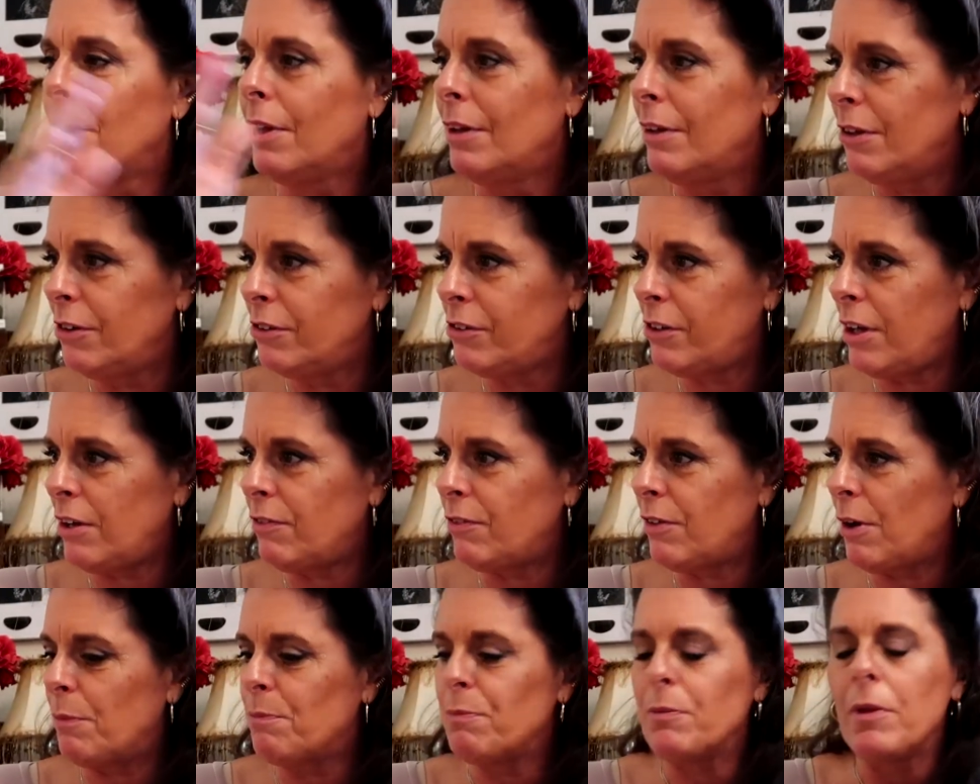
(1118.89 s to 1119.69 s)
Here's
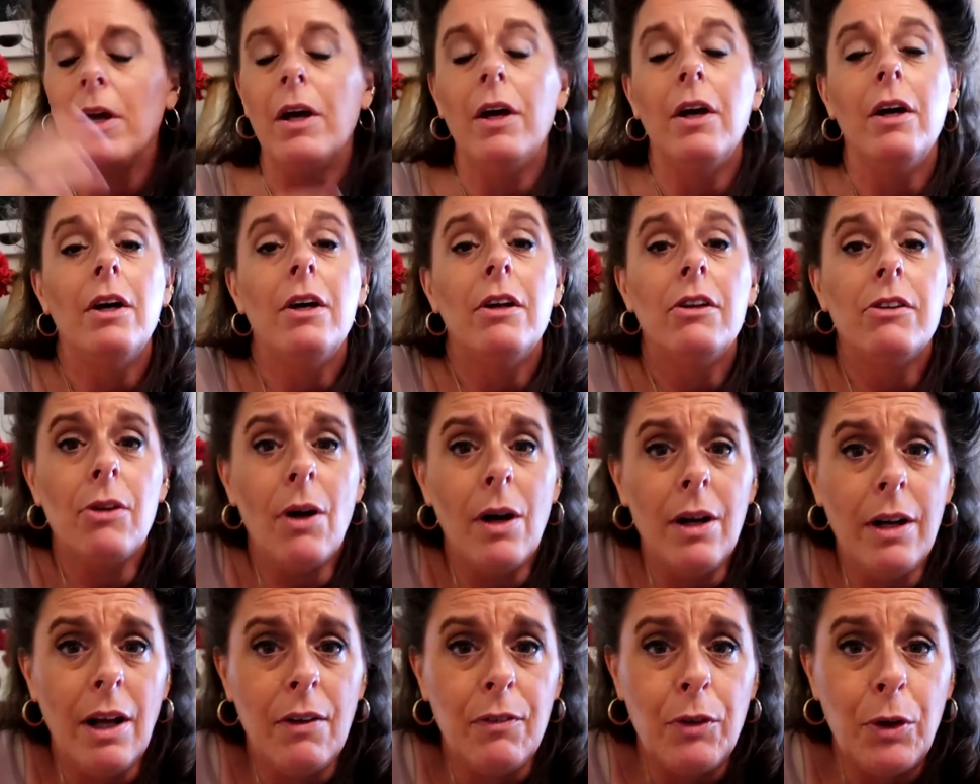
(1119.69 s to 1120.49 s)
Ava. So
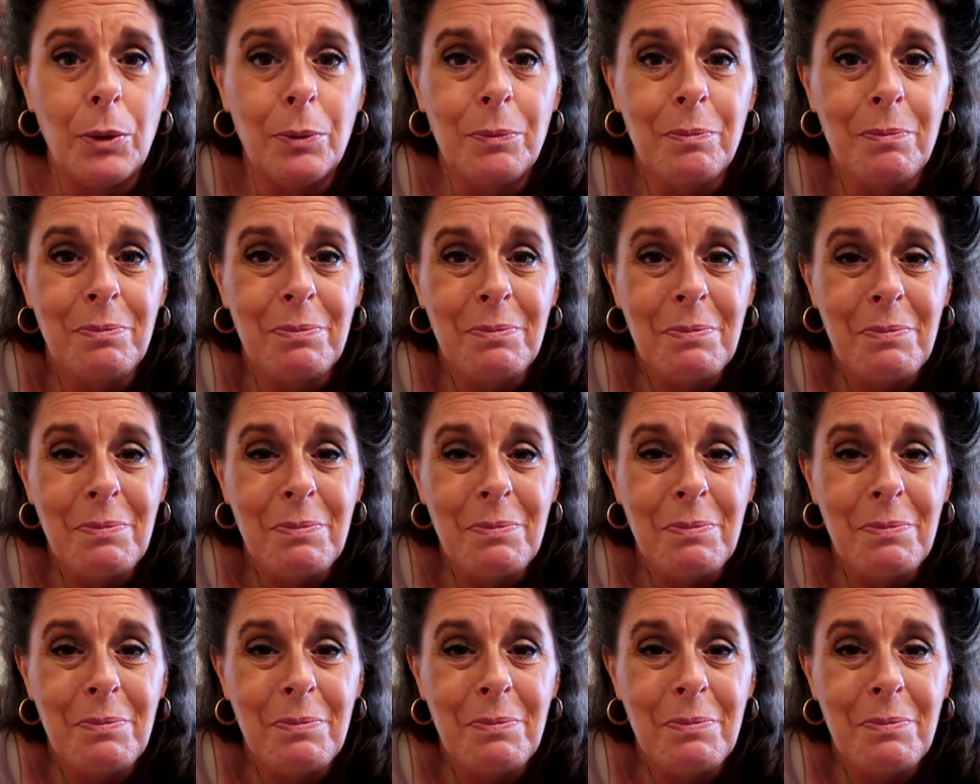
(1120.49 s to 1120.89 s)
I love you.